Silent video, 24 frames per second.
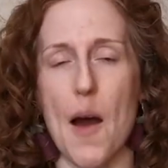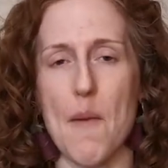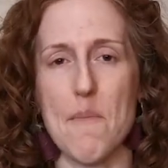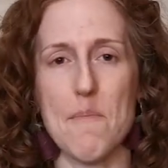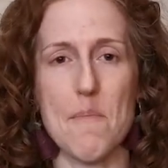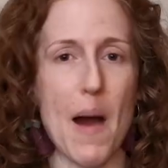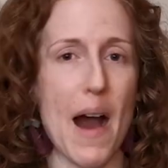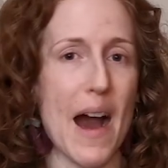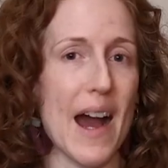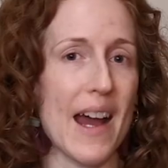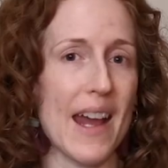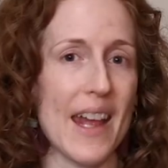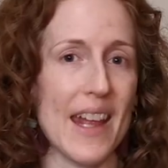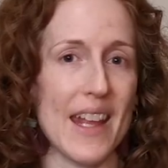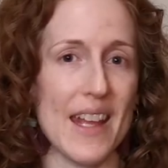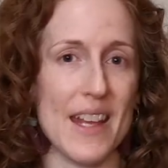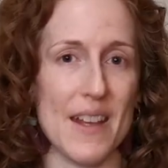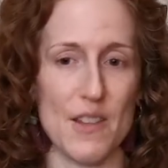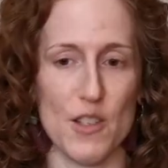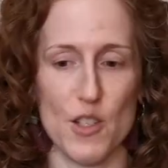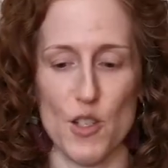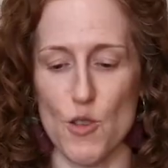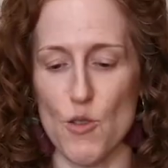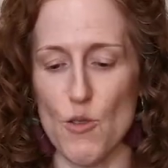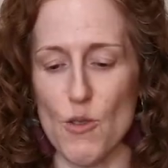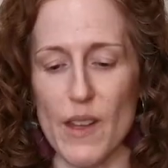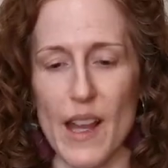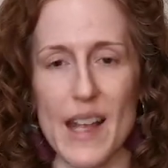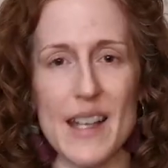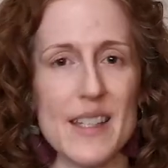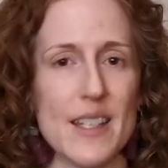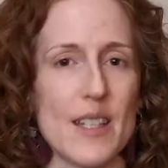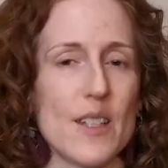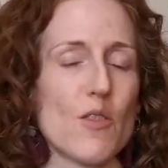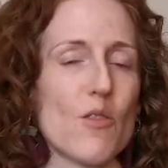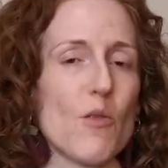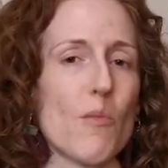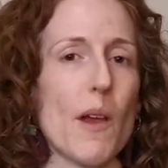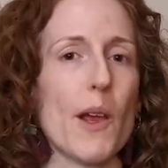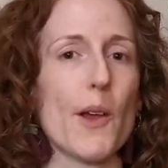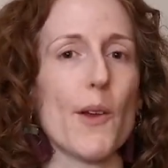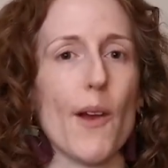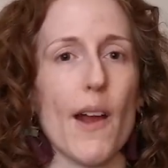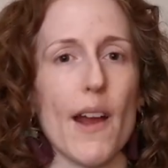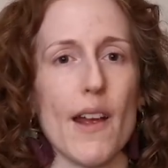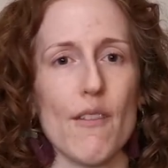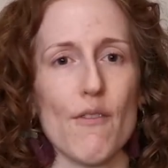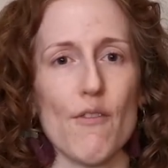My two lenses from my
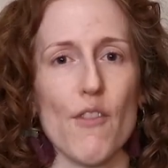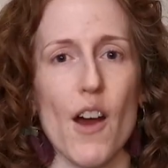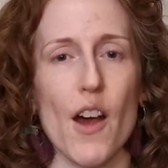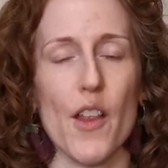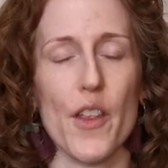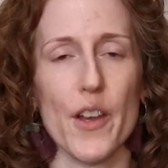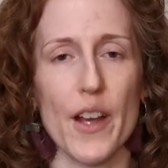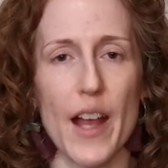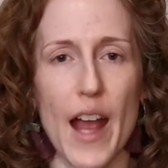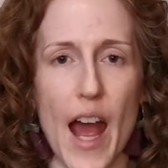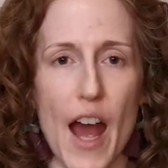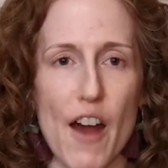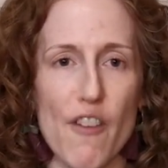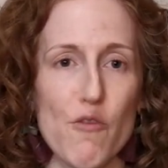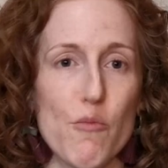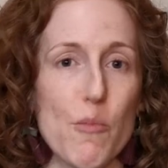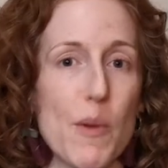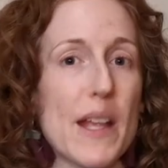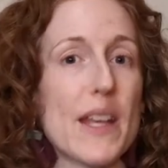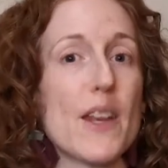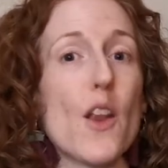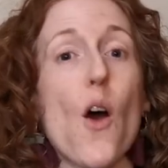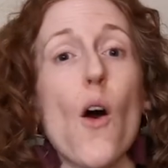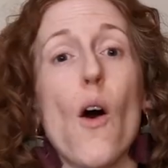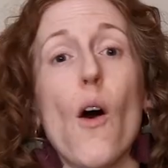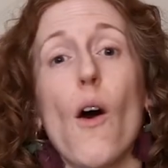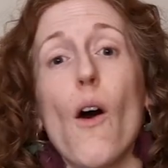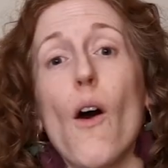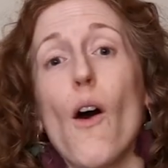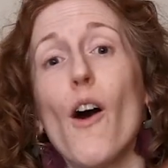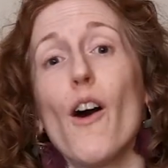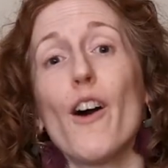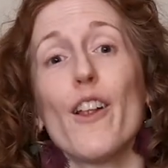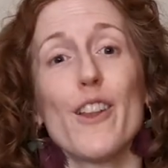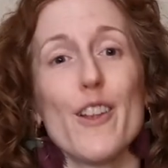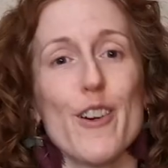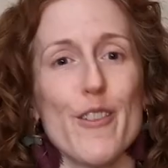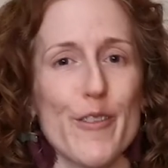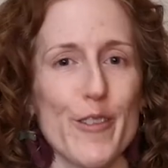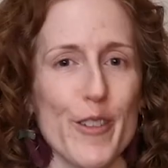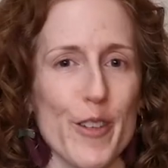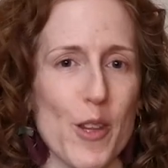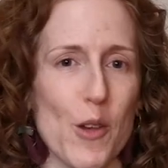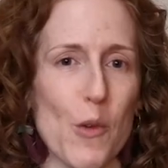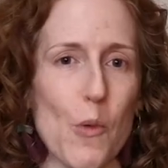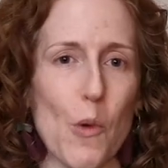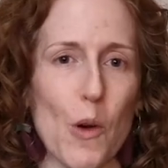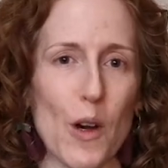grandfather have been all
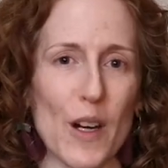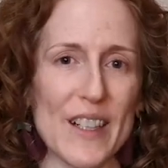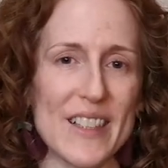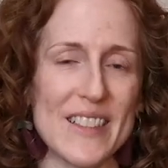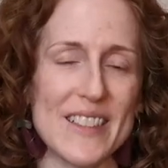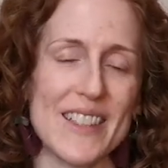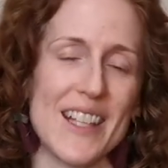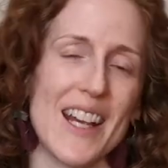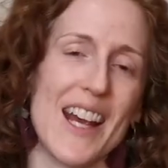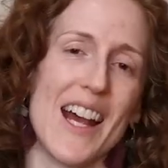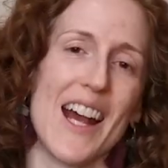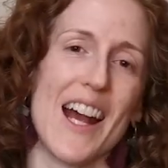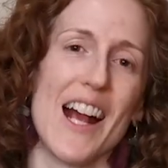over the world.